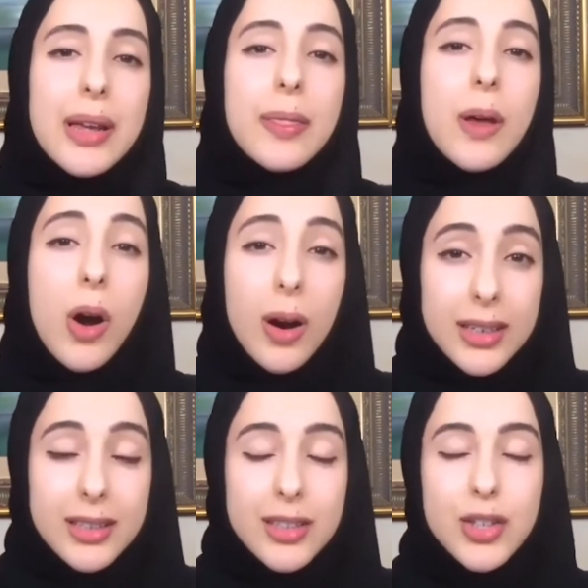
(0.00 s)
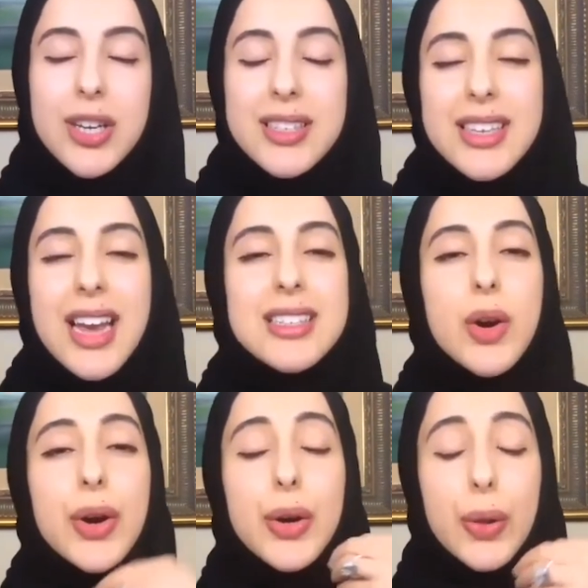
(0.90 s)
heart just as
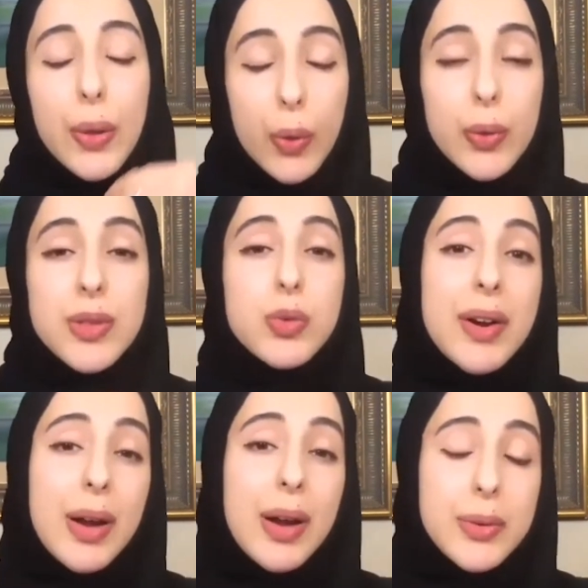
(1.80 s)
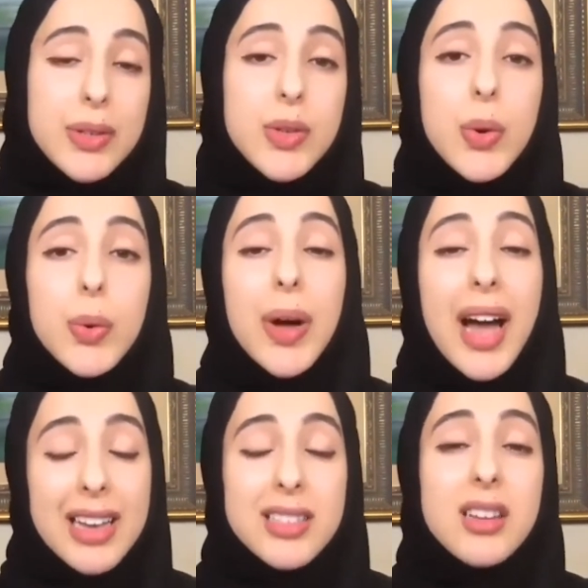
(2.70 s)
our clothes wear out. So
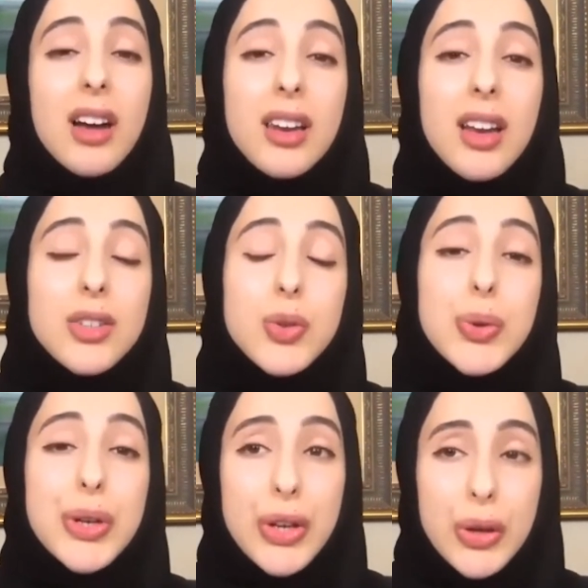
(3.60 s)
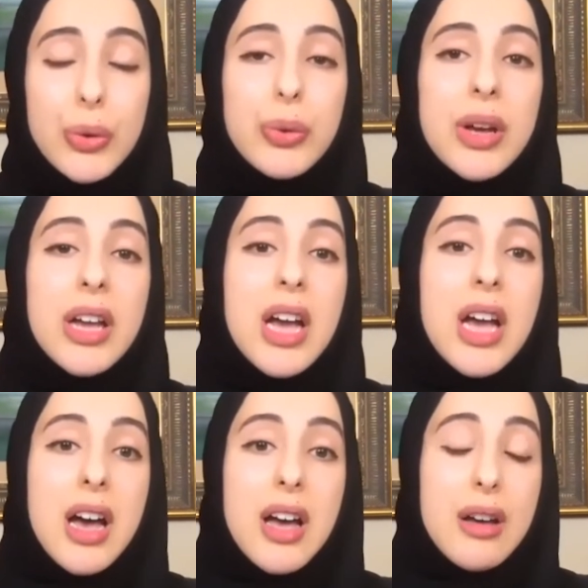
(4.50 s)
ask Allah to renew
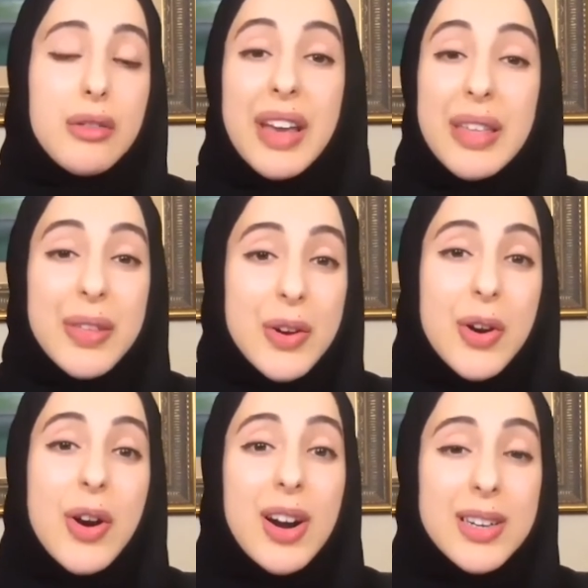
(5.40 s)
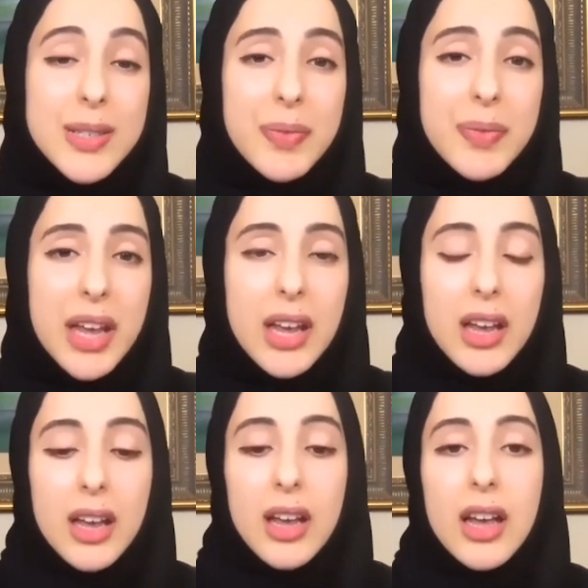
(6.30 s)
faith in our hearts."
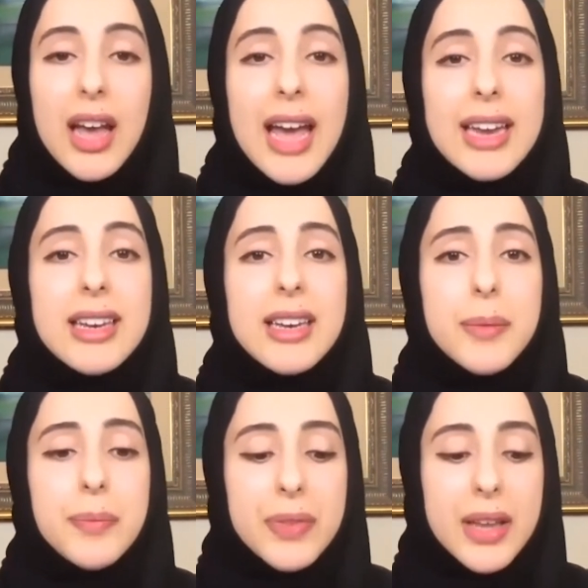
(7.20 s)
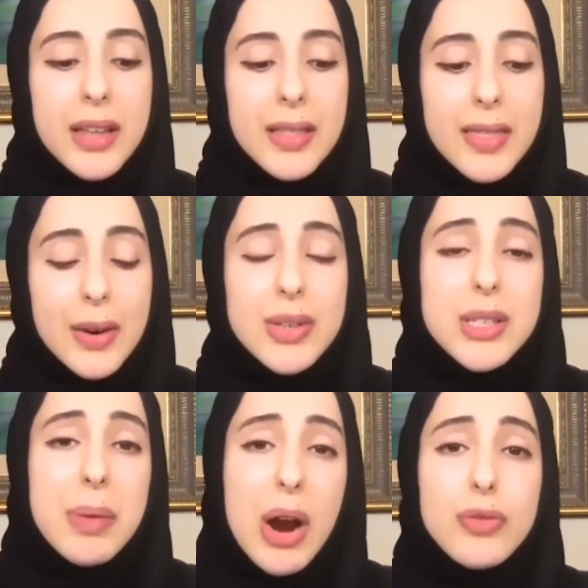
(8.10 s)
And there is a
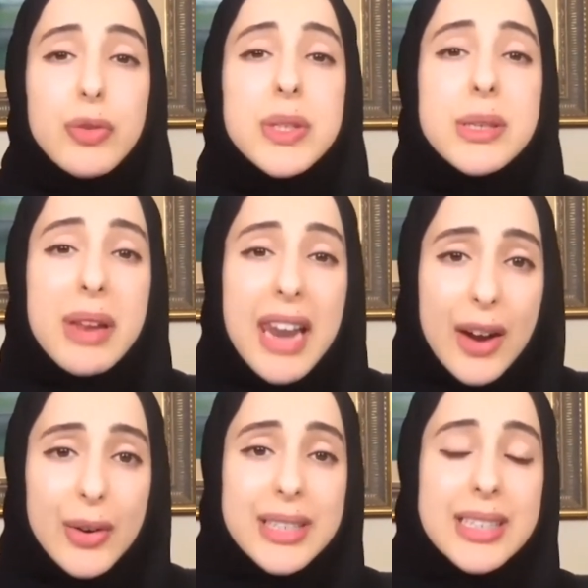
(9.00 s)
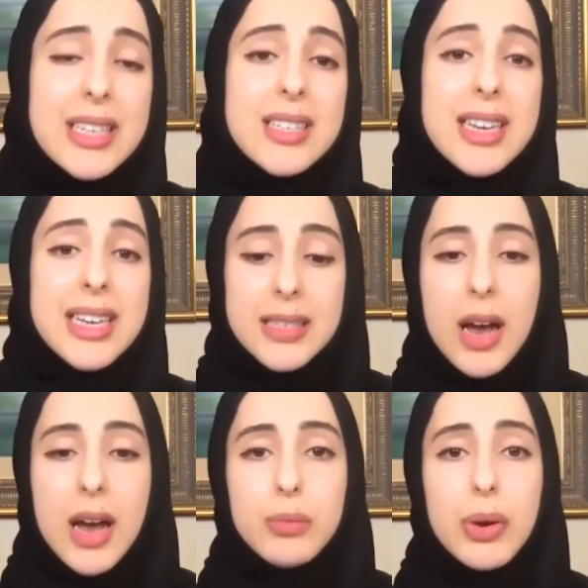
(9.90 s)
powerful similarity to
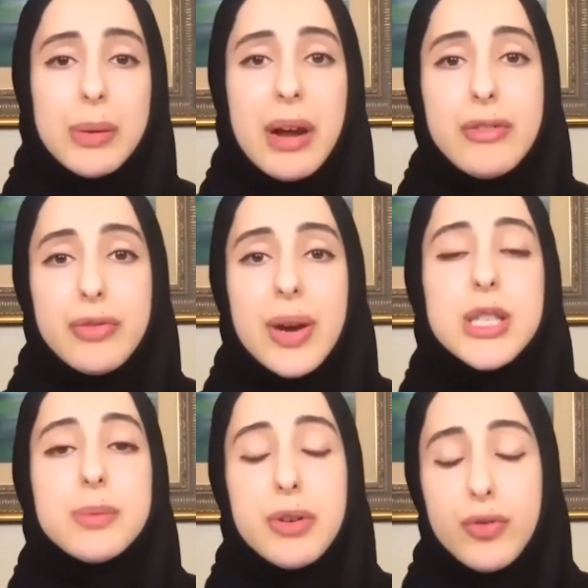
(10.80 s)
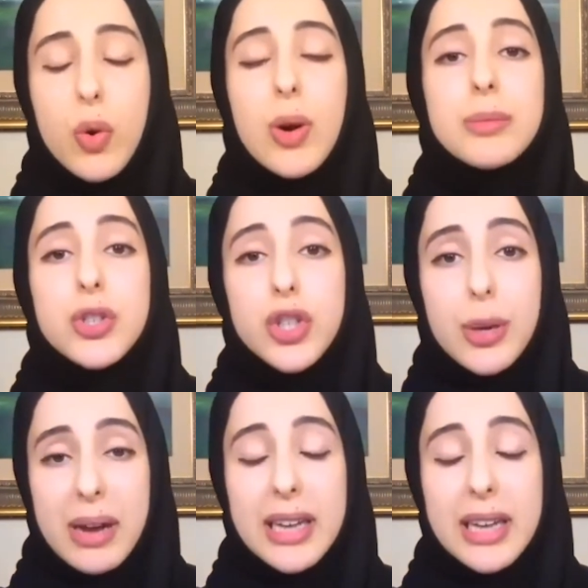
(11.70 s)
Islam when my friends performed Shabbat,